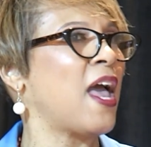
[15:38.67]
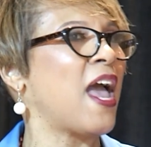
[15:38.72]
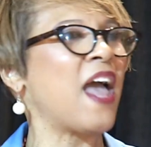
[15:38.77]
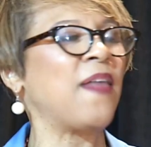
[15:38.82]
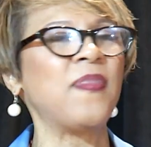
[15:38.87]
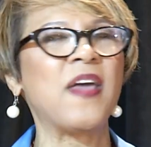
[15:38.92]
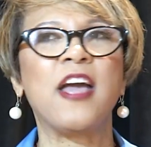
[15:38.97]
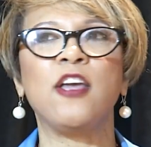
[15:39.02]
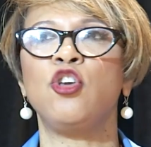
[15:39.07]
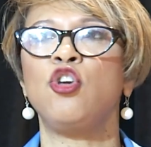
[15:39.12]

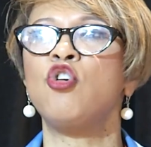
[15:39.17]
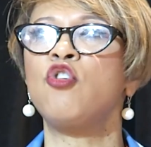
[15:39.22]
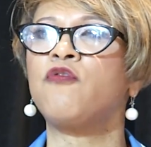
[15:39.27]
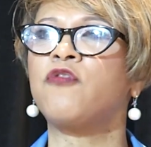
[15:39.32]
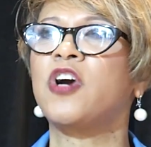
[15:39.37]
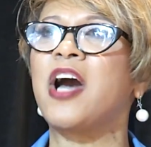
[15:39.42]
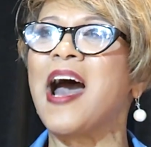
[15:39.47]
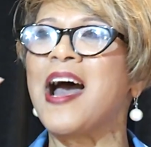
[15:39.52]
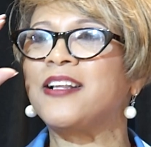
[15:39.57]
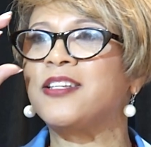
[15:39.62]
and that
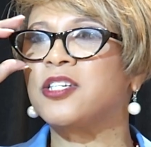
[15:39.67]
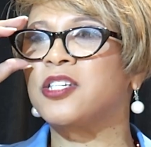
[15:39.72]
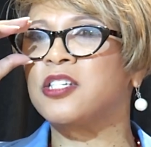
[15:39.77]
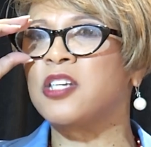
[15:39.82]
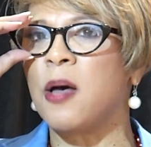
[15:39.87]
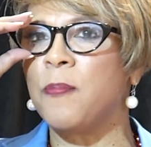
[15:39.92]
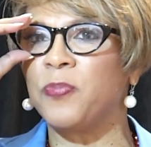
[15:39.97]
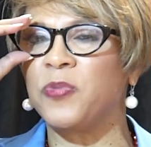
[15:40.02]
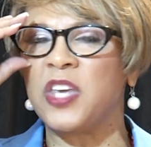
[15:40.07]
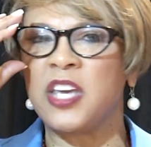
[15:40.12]
you've got
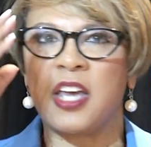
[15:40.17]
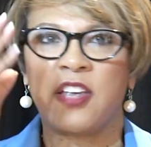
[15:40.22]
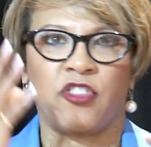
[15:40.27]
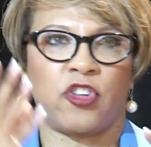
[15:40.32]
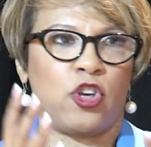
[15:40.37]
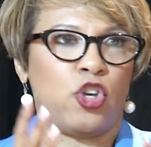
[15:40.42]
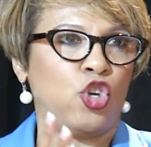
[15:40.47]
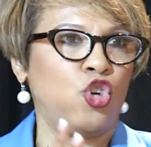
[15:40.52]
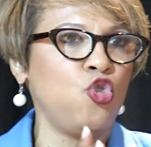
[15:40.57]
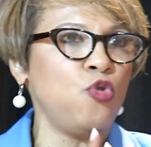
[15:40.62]
something as
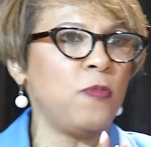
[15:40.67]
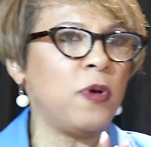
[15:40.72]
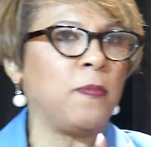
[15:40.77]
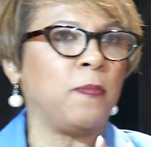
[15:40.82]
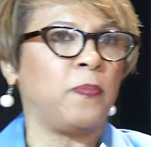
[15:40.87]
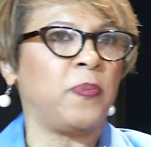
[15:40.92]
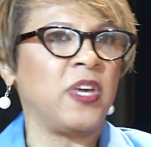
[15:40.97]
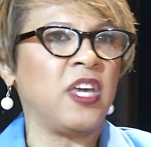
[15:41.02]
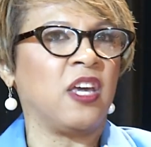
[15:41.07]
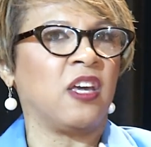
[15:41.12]
a
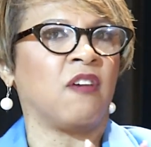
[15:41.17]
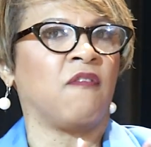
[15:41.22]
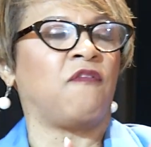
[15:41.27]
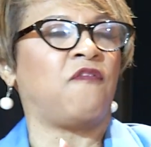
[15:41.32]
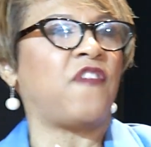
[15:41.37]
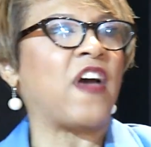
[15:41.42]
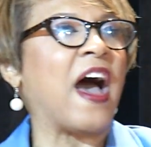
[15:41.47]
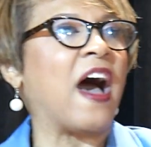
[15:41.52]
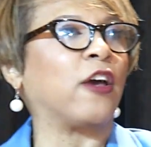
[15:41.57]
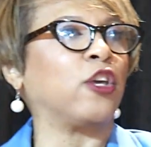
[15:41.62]
human being of
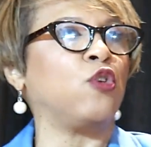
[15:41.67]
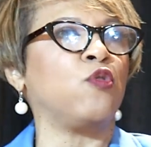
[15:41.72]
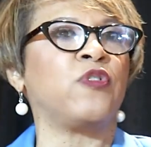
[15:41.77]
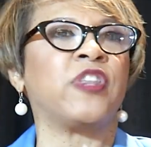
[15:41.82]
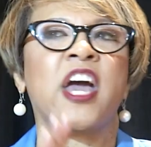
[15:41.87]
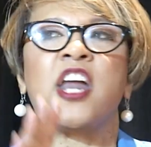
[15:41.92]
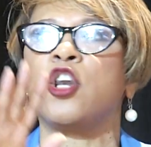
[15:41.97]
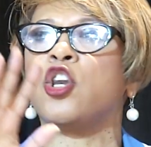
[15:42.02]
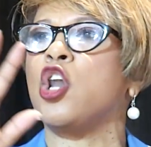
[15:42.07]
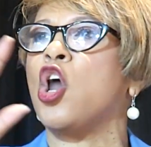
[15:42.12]
value
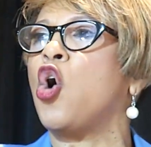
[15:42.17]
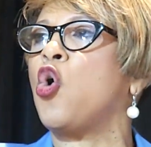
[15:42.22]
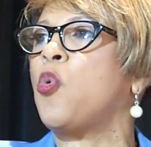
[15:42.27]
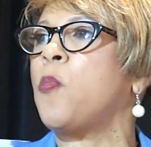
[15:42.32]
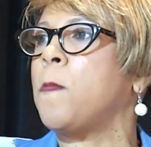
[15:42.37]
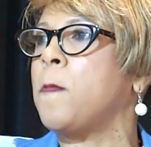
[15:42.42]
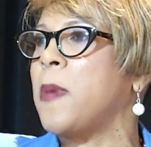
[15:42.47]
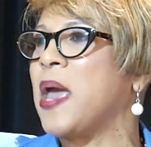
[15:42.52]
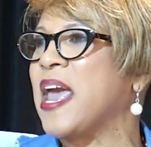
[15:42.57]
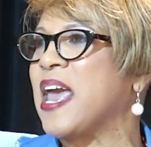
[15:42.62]
that no
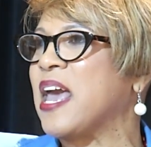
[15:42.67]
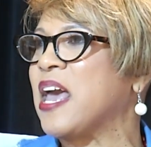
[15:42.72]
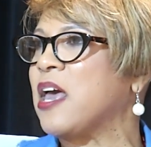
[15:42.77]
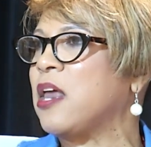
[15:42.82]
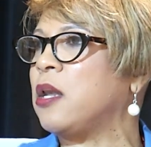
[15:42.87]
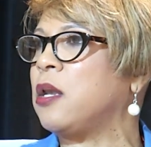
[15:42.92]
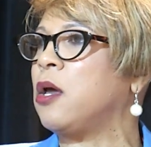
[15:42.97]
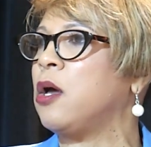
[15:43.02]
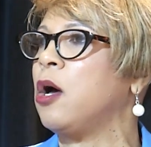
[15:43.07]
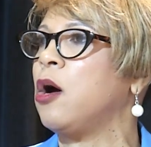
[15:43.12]

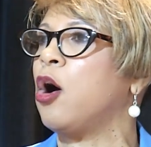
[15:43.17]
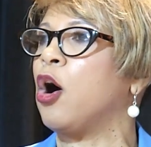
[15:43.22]
man